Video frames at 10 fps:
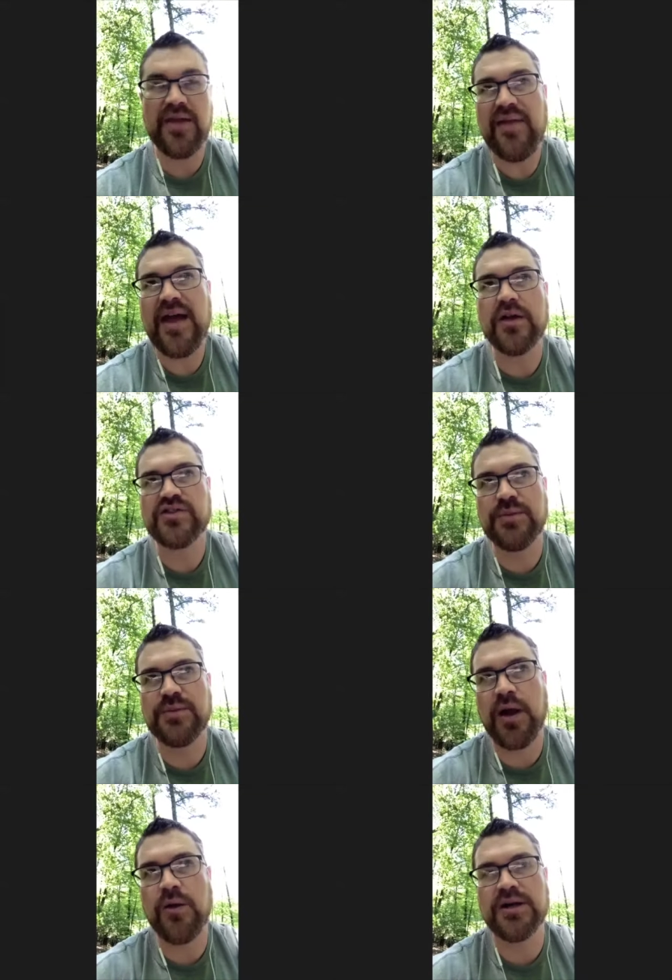and that goes to
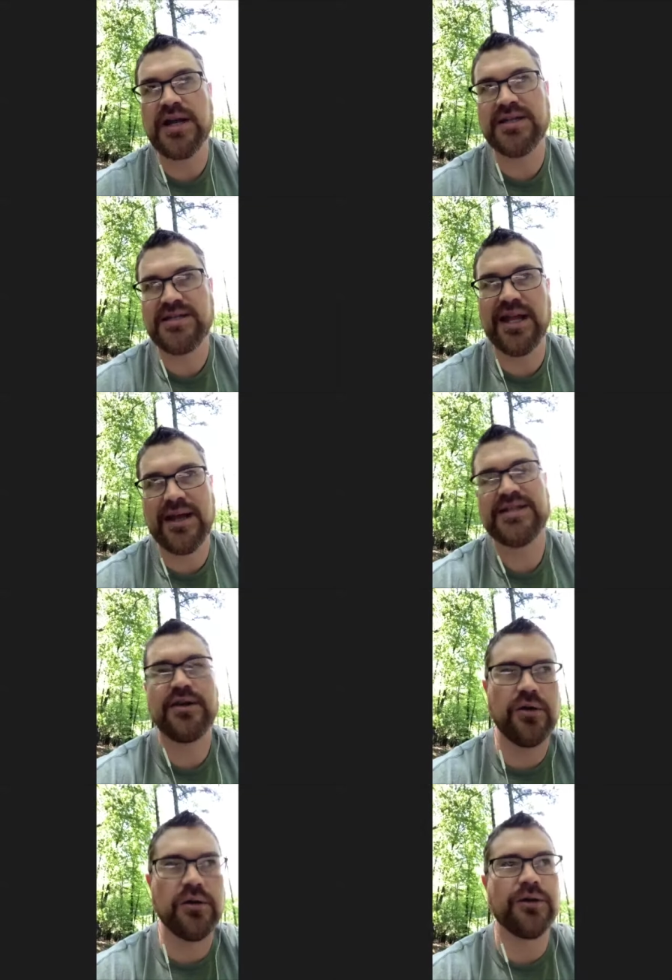prioritizing like i said earlier